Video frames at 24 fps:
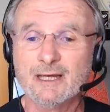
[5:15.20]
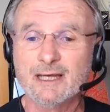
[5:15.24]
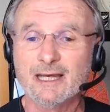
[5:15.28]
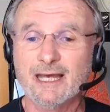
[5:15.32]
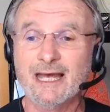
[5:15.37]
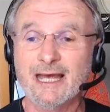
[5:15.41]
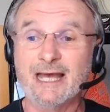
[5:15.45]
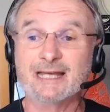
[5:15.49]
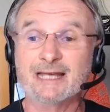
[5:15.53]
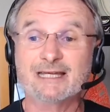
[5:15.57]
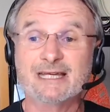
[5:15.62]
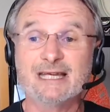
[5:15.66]

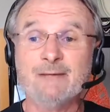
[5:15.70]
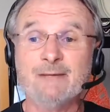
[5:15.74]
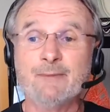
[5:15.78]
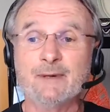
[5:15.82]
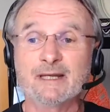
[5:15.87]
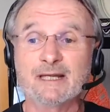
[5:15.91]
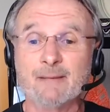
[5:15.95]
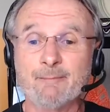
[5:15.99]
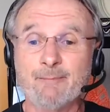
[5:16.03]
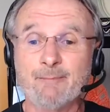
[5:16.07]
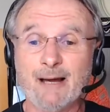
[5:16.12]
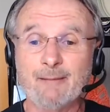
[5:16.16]
at keeping
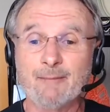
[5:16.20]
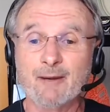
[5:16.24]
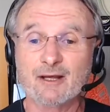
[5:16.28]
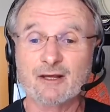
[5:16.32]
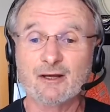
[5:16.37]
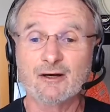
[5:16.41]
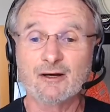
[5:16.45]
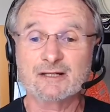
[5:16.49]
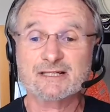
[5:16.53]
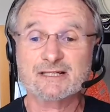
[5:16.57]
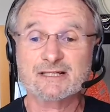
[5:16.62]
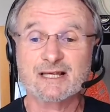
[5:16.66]
the public
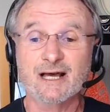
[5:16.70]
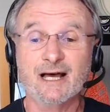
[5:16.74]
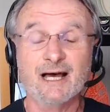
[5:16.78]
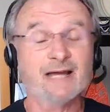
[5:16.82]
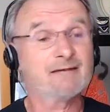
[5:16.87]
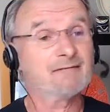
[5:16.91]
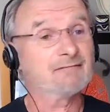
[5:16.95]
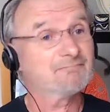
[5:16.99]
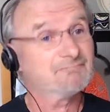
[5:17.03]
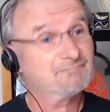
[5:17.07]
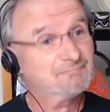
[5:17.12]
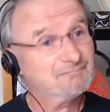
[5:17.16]
on
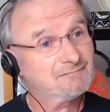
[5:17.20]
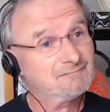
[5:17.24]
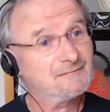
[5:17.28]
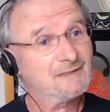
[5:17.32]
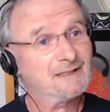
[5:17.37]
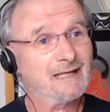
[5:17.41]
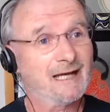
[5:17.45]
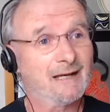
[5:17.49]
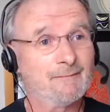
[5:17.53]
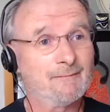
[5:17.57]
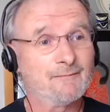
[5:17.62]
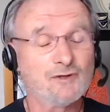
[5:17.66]
side
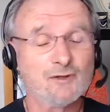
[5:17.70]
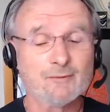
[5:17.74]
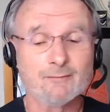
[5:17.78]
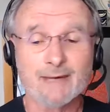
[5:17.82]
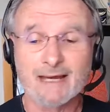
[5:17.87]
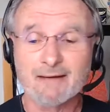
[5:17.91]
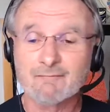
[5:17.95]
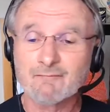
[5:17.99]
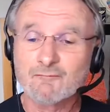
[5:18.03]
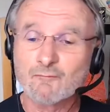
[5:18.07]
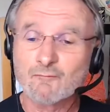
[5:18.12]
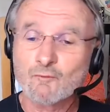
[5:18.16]
um, you
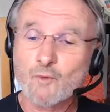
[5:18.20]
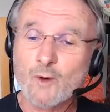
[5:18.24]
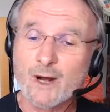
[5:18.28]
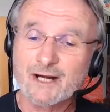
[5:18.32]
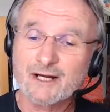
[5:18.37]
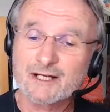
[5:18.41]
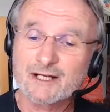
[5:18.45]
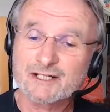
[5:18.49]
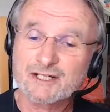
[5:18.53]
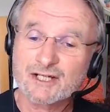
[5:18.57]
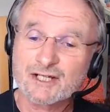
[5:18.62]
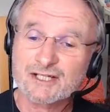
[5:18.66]
may
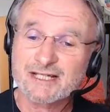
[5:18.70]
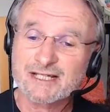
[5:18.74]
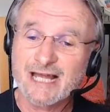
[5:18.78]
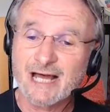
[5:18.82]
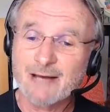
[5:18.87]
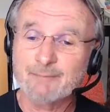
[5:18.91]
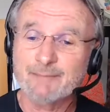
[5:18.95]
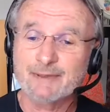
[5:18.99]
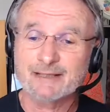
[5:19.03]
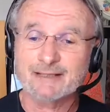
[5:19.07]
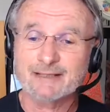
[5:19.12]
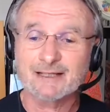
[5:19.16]
wonder just now,
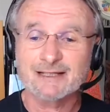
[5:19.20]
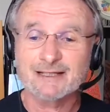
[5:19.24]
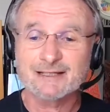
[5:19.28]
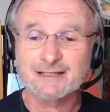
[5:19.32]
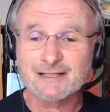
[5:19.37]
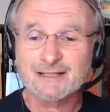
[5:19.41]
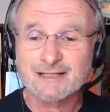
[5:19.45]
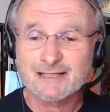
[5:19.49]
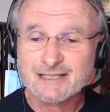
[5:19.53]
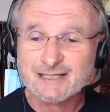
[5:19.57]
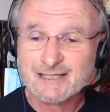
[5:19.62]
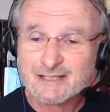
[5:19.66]
but in
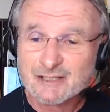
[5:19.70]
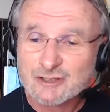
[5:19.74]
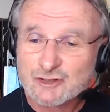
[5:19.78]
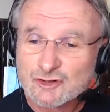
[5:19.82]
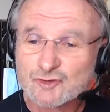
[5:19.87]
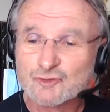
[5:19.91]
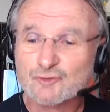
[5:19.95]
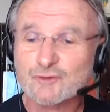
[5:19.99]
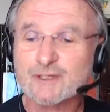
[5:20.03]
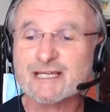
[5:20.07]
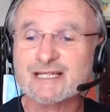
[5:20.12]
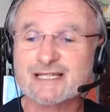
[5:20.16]
these
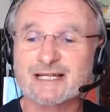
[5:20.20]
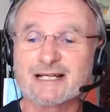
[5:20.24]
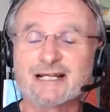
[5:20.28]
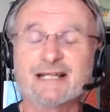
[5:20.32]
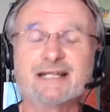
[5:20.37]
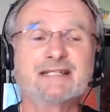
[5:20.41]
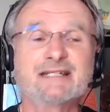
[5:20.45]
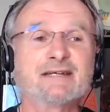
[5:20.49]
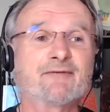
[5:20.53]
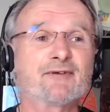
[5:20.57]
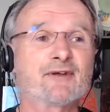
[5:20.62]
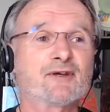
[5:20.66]
increasingly
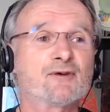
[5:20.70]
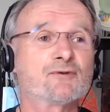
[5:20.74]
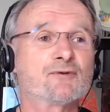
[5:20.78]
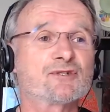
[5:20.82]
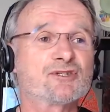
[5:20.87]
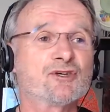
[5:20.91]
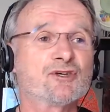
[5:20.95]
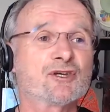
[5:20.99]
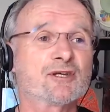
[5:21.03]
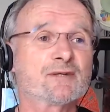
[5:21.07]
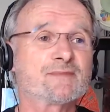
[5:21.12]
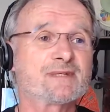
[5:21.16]
difficult
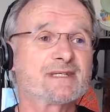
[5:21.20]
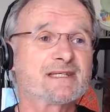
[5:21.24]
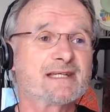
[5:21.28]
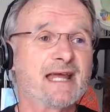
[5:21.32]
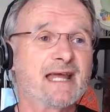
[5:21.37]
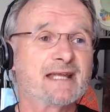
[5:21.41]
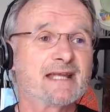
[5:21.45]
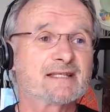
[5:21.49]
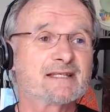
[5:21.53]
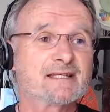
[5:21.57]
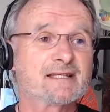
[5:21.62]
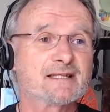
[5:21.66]

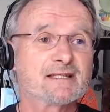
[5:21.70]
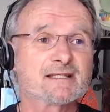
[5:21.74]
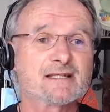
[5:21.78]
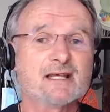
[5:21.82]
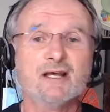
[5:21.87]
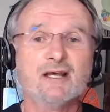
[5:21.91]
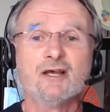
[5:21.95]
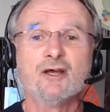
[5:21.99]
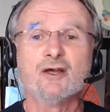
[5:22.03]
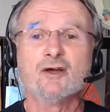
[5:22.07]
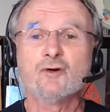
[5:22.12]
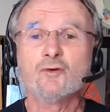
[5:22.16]
circumstances,
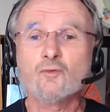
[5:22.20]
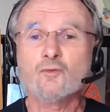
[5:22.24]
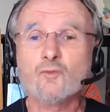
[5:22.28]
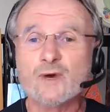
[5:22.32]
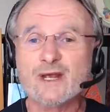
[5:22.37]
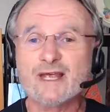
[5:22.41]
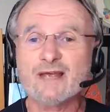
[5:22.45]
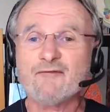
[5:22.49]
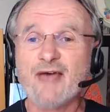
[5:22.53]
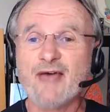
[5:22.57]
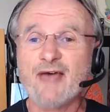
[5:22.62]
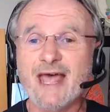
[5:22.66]

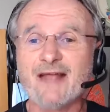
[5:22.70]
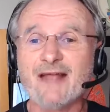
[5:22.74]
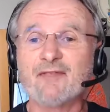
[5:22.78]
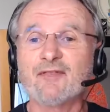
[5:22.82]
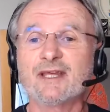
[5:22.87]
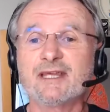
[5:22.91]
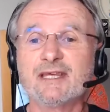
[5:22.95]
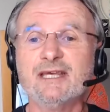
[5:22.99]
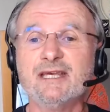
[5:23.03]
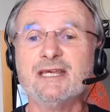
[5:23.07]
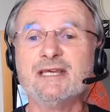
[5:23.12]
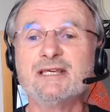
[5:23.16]
we have had the
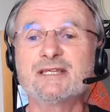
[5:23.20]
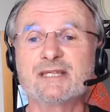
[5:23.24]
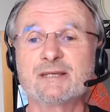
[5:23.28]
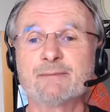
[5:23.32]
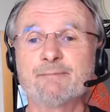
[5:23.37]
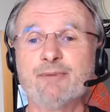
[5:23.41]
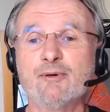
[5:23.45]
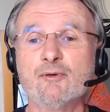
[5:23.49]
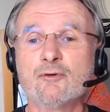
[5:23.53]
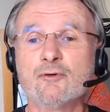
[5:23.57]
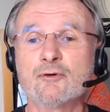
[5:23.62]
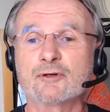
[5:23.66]
key
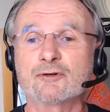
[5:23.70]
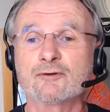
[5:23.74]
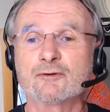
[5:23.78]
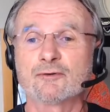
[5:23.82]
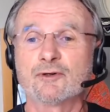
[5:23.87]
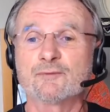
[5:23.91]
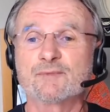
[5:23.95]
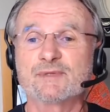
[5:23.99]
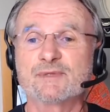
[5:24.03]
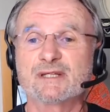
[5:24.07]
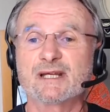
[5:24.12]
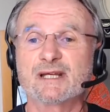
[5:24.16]
support
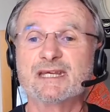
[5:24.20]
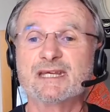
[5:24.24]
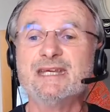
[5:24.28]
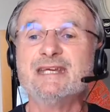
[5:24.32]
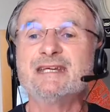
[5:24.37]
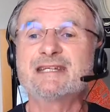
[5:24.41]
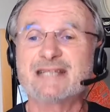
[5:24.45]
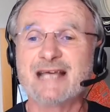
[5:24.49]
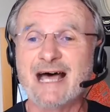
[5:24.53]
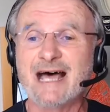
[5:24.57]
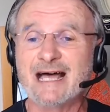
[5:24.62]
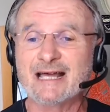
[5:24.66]
groups, the key
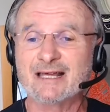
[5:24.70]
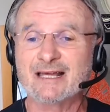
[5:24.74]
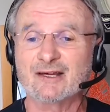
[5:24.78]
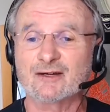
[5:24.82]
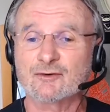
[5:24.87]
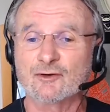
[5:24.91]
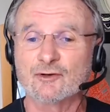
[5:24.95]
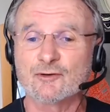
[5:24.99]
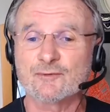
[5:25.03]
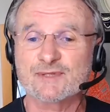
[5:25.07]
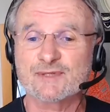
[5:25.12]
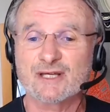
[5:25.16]
target
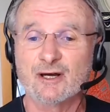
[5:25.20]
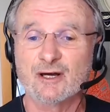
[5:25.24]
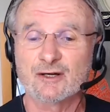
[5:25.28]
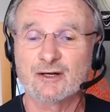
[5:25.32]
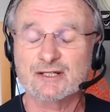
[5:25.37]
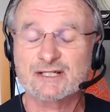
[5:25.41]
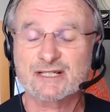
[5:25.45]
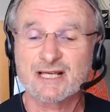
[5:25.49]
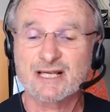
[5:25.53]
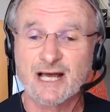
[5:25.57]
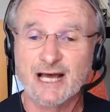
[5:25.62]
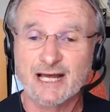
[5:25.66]
groups on
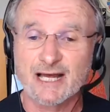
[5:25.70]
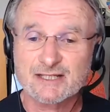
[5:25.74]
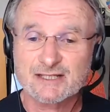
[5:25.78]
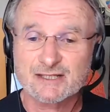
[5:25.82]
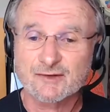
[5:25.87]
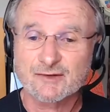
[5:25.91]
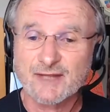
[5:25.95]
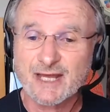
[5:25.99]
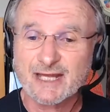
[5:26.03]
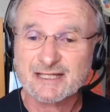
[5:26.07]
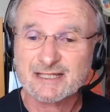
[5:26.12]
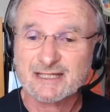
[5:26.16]
side. So
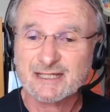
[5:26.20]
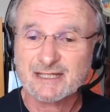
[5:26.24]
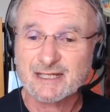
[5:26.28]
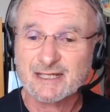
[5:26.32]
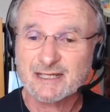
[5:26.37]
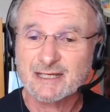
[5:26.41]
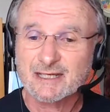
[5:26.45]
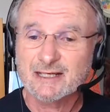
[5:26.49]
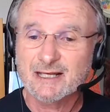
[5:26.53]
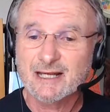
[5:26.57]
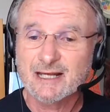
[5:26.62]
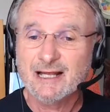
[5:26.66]
that's key.